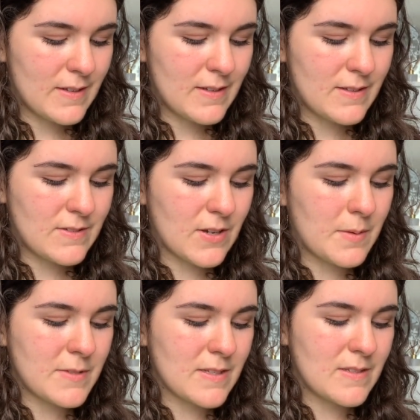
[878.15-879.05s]
Psalm
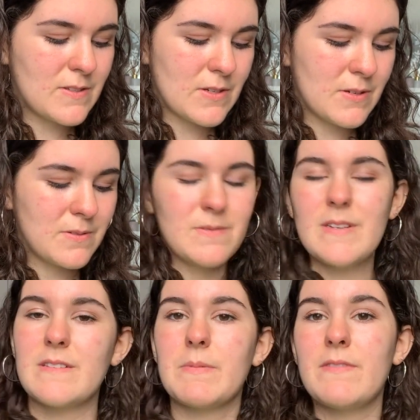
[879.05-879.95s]
62
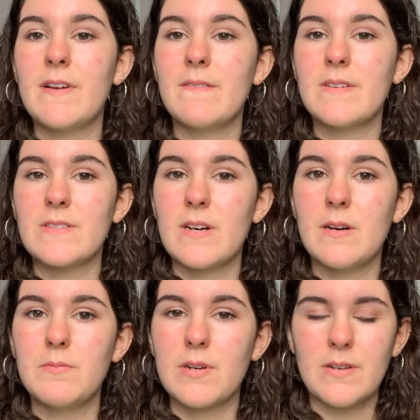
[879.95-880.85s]
is my favourite
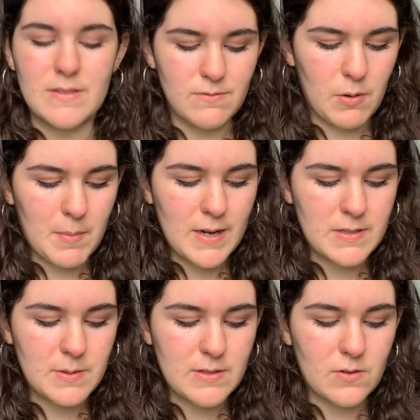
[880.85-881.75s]
psalm because it reminds
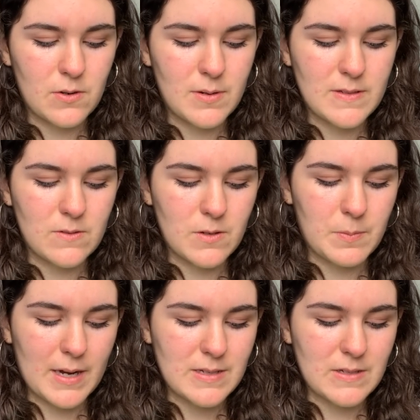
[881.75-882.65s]
me to always look
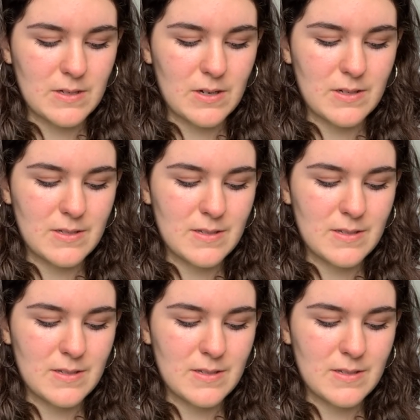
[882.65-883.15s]
back to God